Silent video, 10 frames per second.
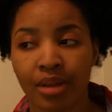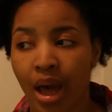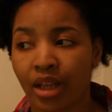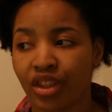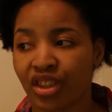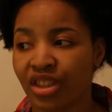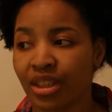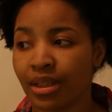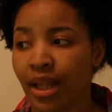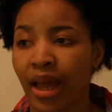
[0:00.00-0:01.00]
I just
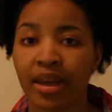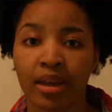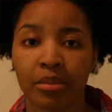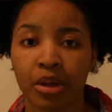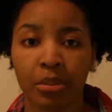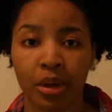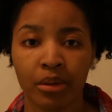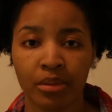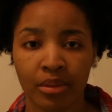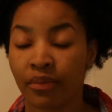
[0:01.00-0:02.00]
didn't like him no
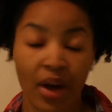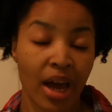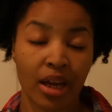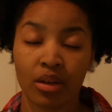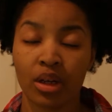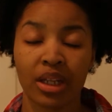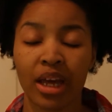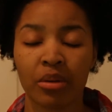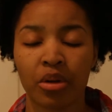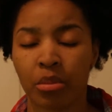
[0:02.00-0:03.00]
more. Fine, you didn't
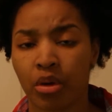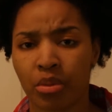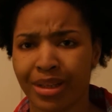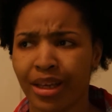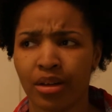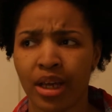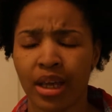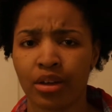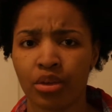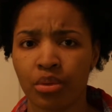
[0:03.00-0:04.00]
like him no more. What the hell that
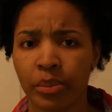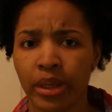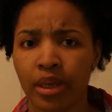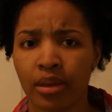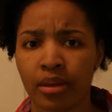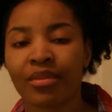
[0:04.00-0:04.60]
had to do with me?